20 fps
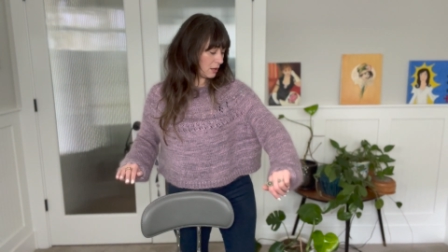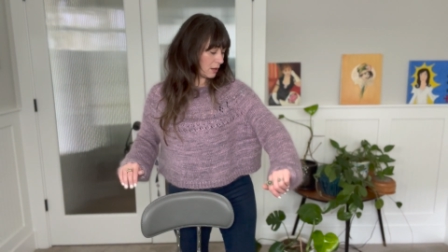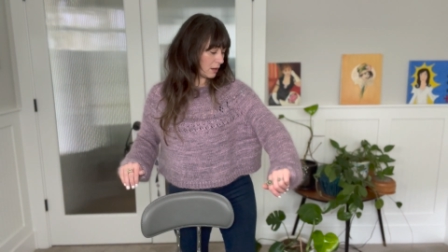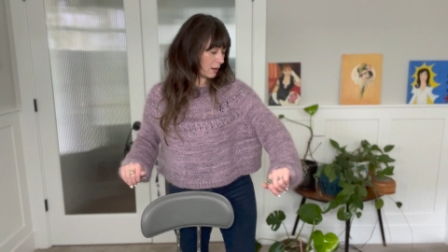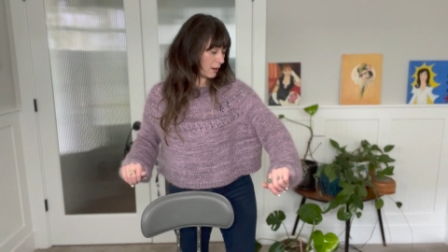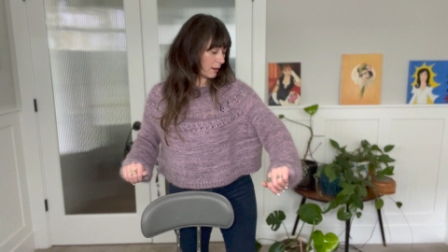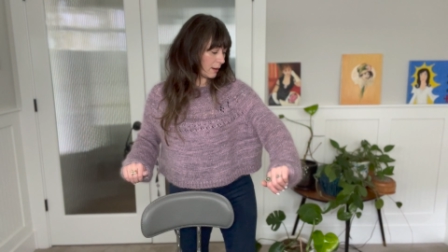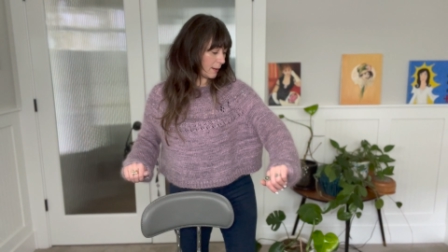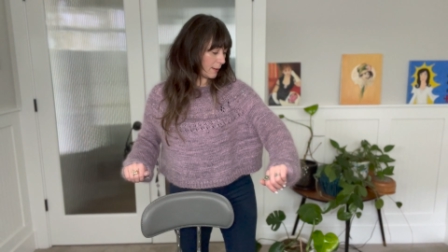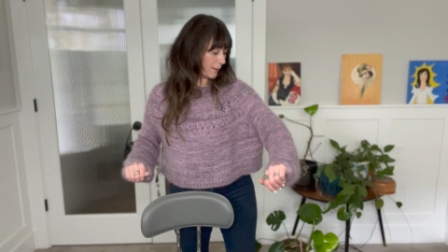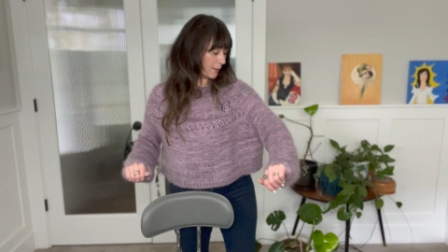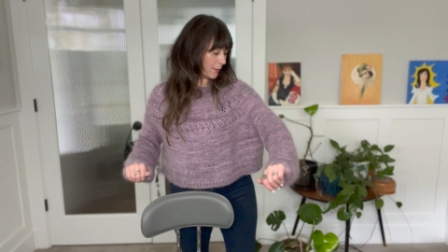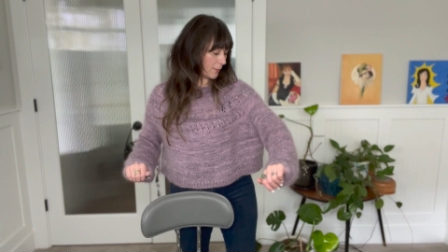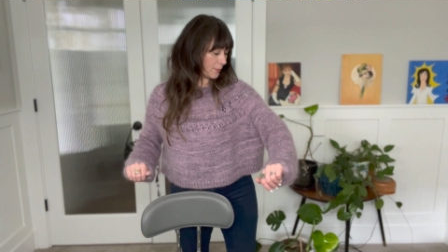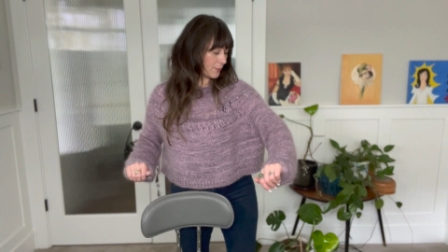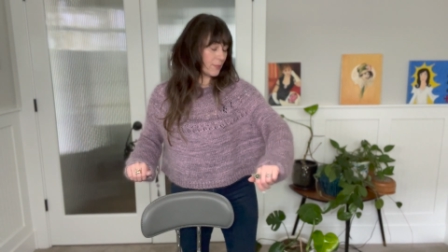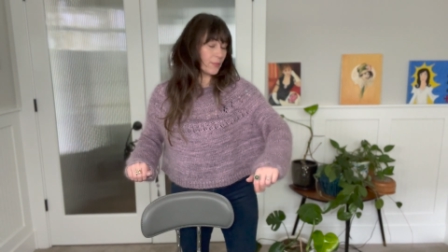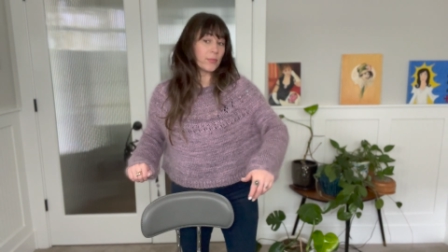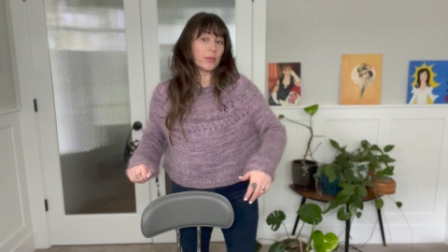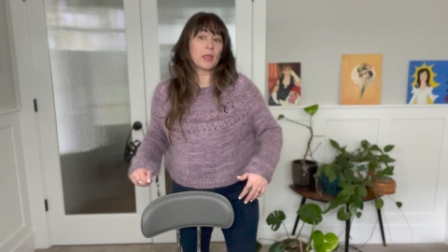
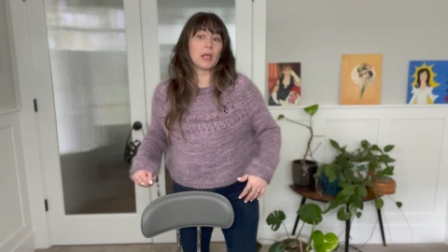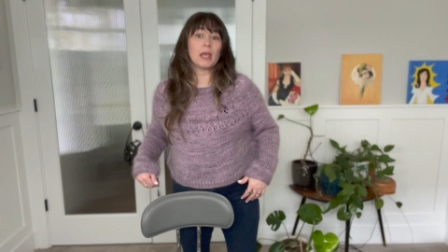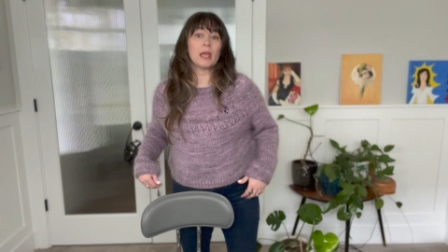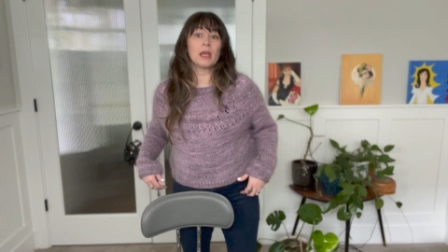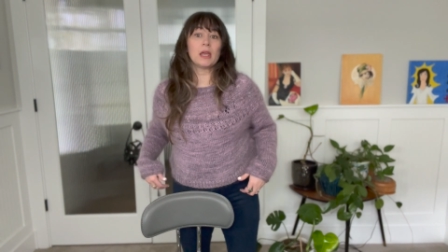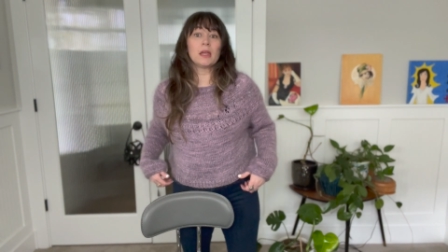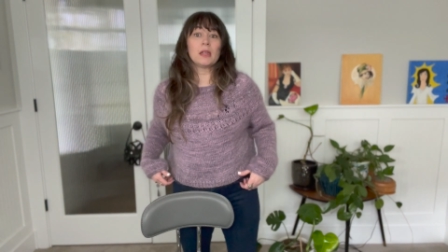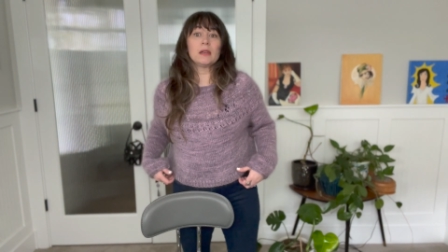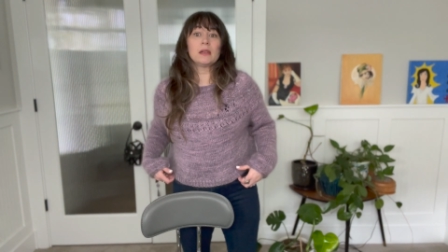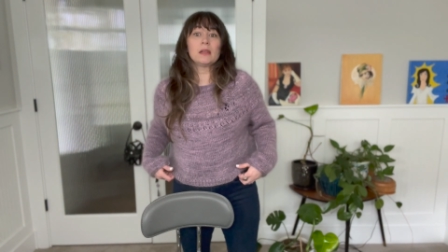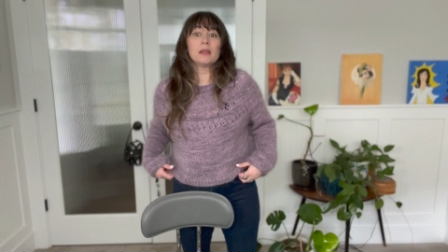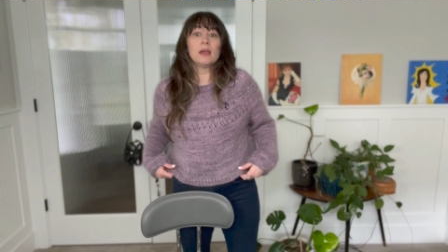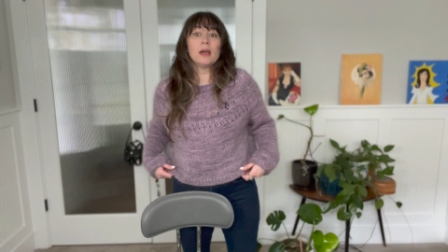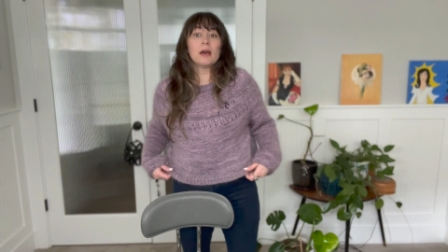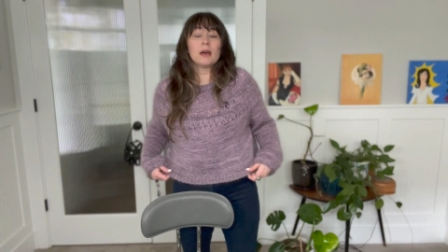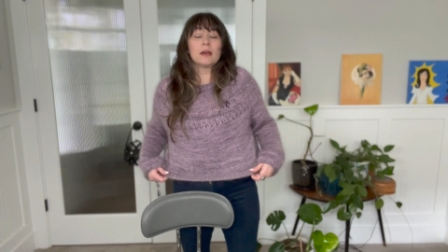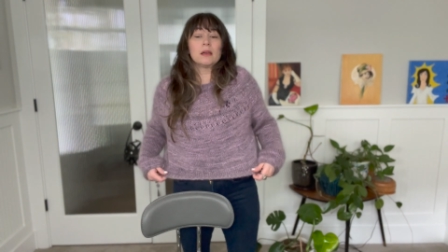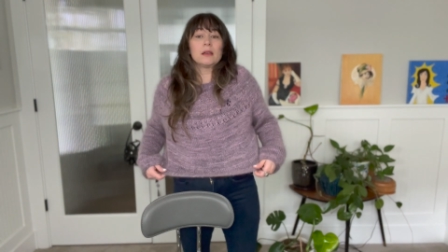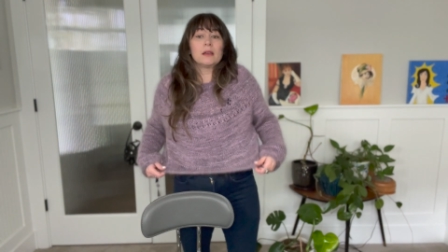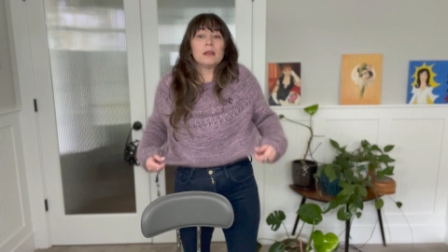And
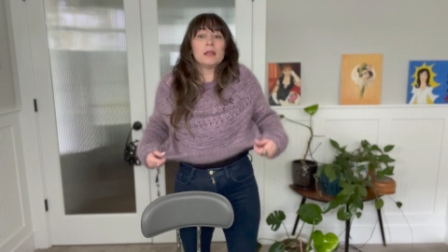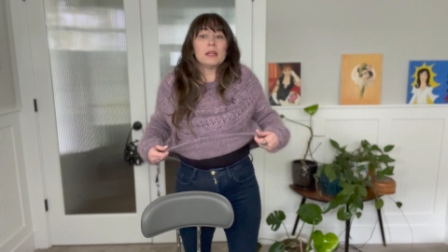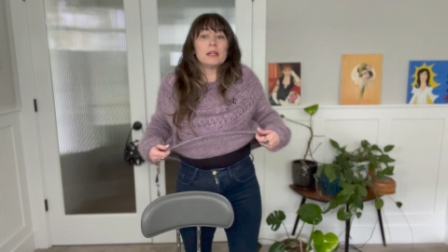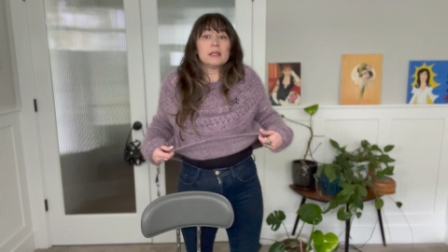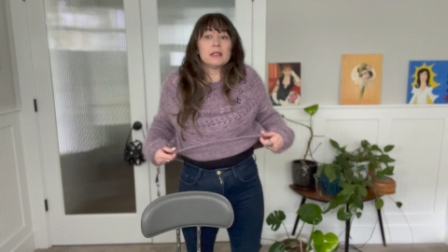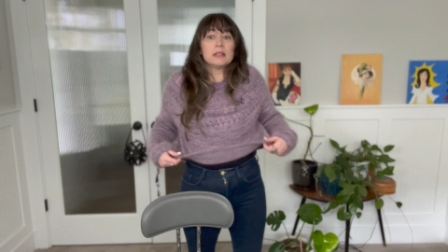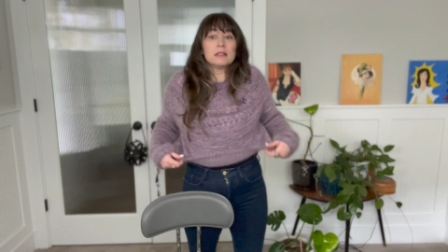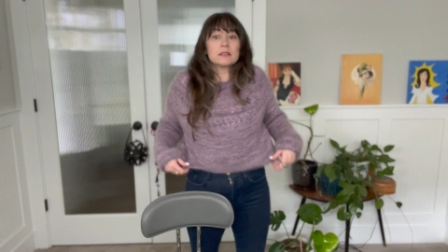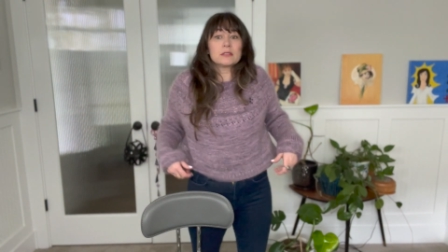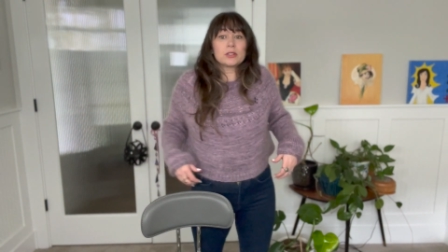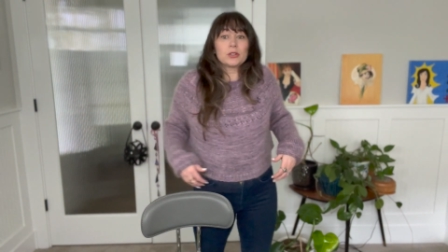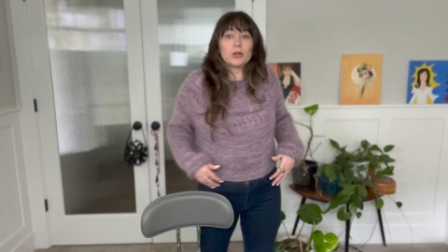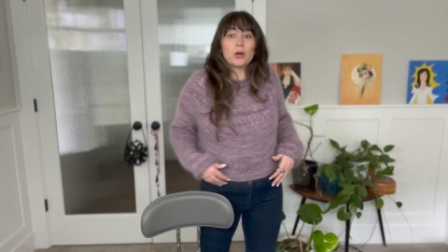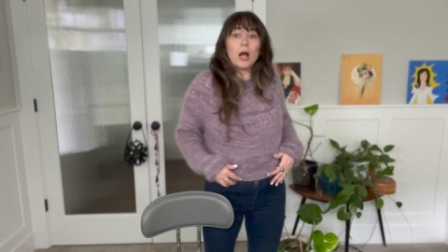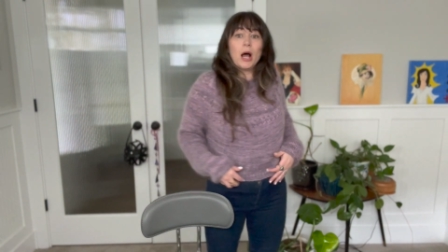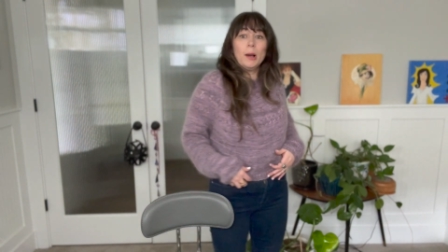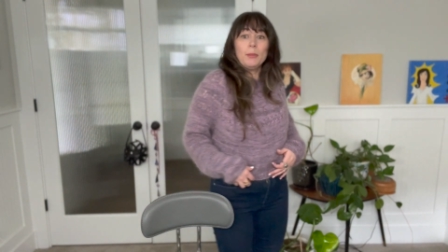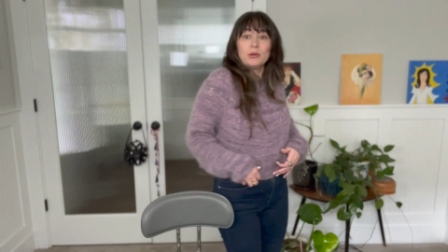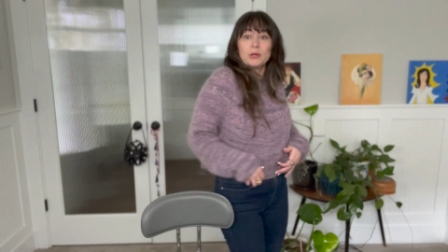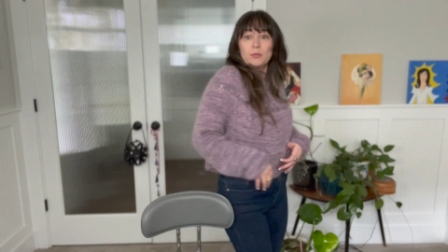yeah, it is
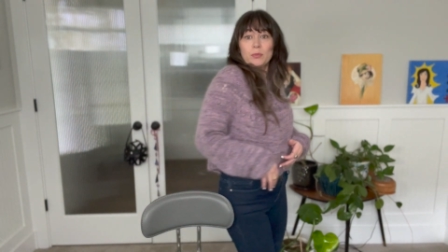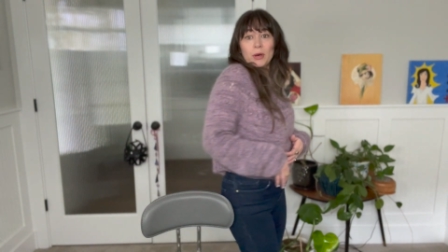cropped,